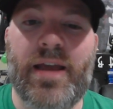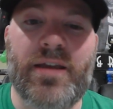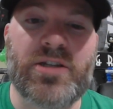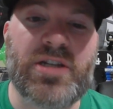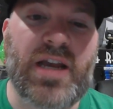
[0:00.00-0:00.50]

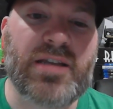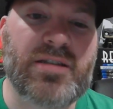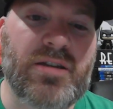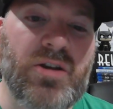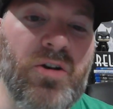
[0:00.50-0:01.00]
because she has
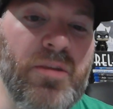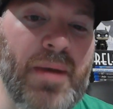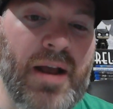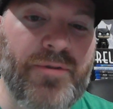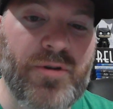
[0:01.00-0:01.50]
to go to the
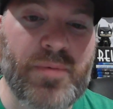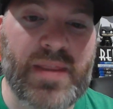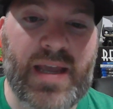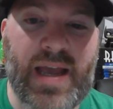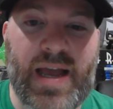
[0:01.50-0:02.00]
bathroom, and
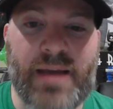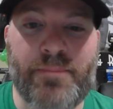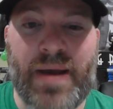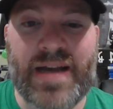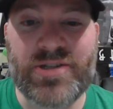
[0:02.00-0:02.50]
the guy
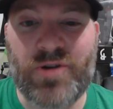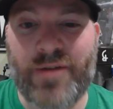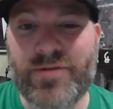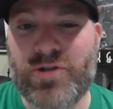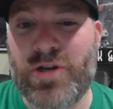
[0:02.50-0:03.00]
buys her
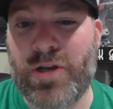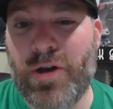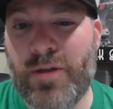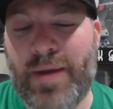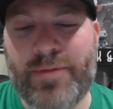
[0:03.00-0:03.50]
coffee so she can
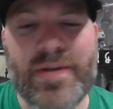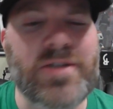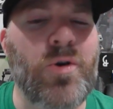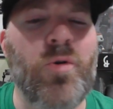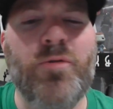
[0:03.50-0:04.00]
go to the bathroom. It's
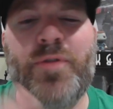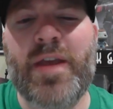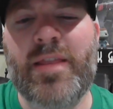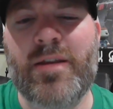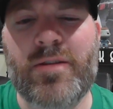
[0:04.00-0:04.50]
a whole
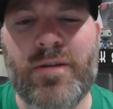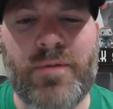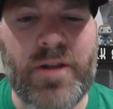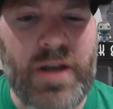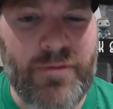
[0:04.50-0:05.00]
thing.
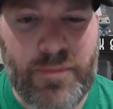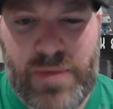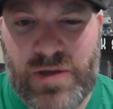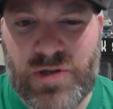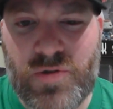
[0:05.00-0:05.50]
You have the
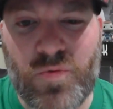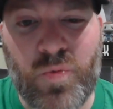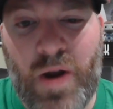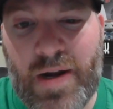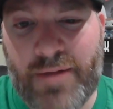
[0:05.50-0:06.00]
meet cute
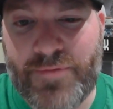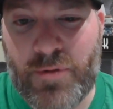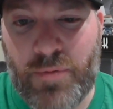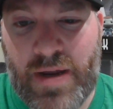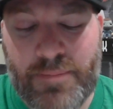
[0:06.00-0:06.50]
right off the
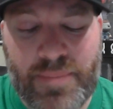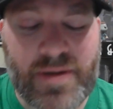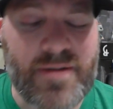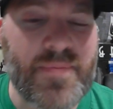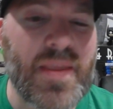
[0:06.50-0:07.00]
rip.
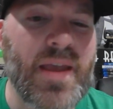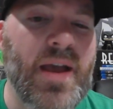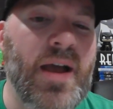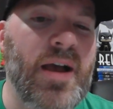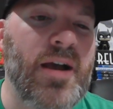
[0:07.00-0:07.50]

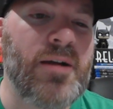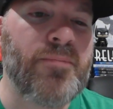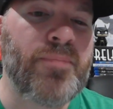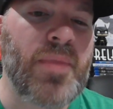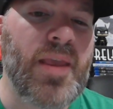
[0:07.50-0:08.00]

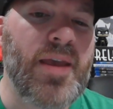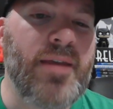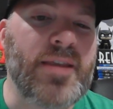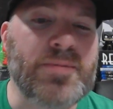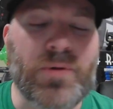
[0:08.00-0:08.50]

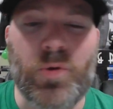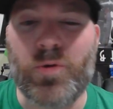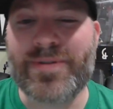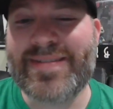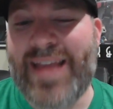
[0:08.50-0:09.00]
They spend a
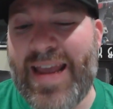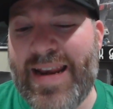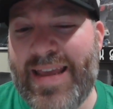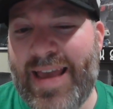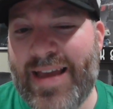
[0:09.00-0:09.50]
whole day
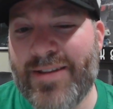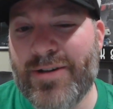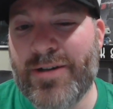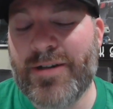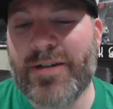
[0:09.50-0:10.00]

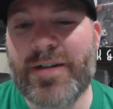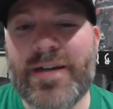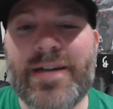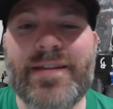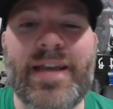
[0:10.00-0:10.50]
together.
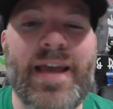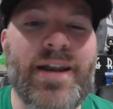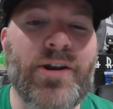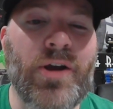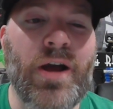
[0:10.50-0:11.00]
They hit
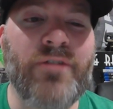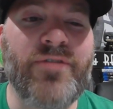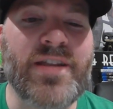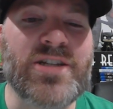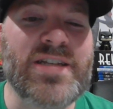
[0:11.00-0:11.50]
it off,
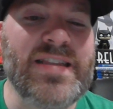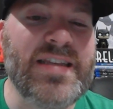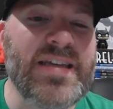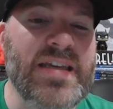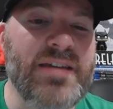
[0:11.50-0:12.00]
and then she
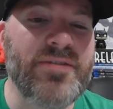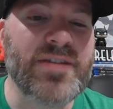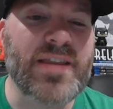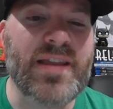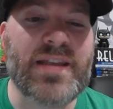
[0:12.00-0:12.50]
leaves,
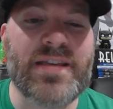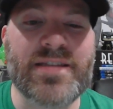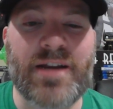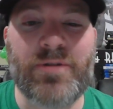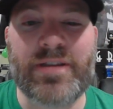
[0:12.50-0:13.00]
and then he's
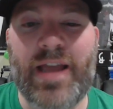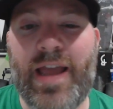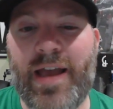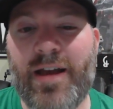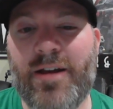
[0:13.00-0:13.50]
like, what the
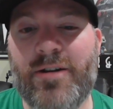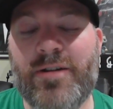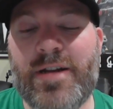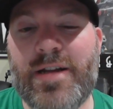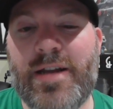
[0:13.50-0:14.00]

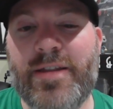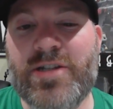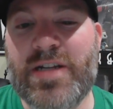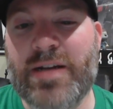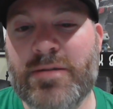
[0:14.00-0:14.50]
hell? And
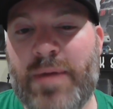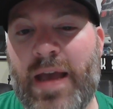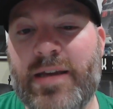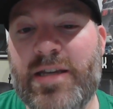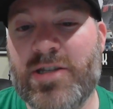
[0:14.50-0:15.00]
she comes
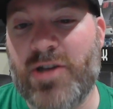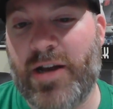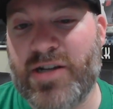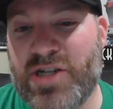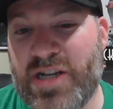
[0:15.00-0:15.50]
back, he's
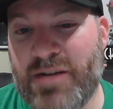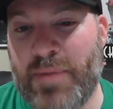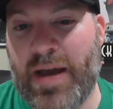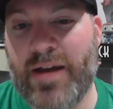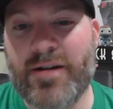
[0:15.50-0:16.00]
talking shit
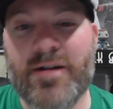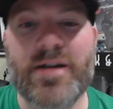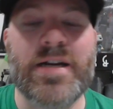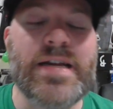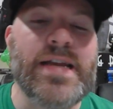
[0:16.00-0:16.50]
about her,